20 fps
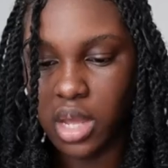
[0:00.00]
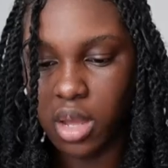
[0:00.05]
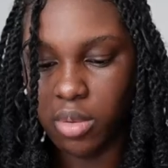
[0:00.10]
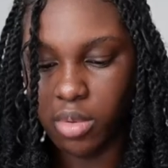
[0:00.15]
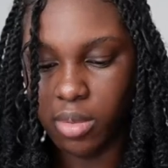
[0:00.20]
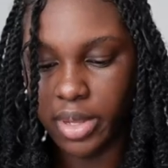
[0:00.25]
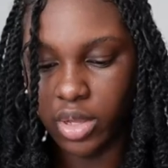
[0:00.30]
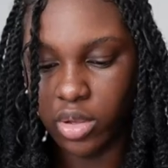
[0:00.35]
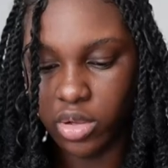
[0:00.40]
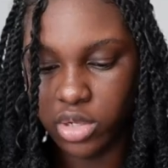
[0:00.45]
Oh
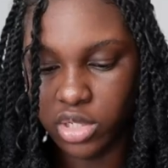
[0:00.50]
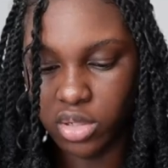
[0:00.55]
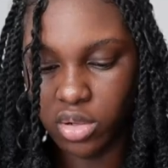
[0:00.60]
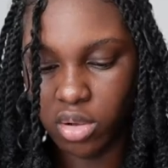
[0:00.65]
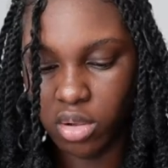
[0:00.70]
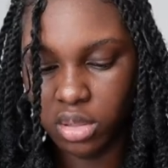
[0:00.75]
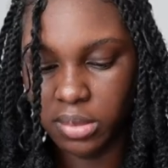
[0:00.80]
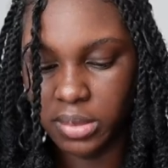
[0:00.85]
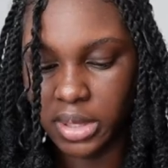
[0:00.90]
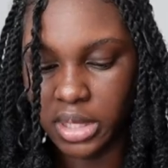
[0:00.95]
my God, she
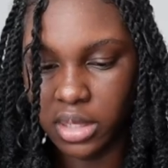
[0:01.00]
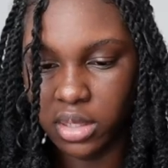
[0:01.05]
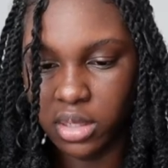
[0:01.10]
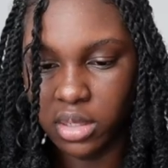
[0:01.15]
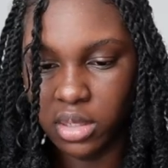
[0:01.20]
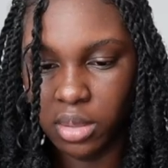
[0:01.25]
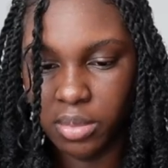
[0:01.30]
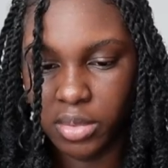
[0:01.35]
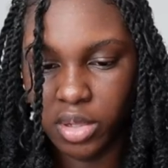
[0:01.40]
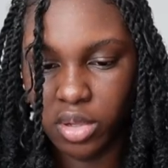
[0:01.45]
called me.
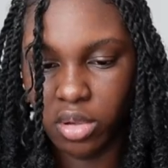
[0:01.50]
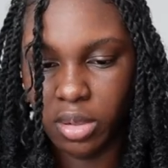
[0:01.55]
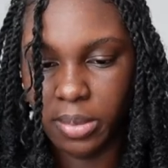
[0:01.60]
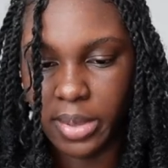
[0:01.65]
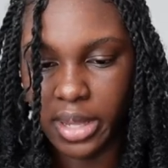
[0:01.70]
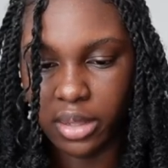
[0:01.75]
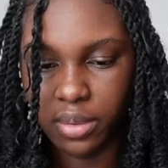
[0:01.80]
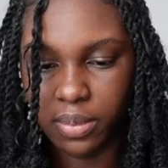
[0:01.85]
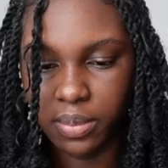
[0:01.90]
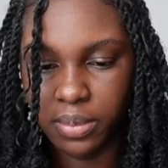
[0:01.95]
Let me call her
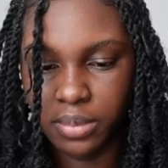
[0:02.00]
back.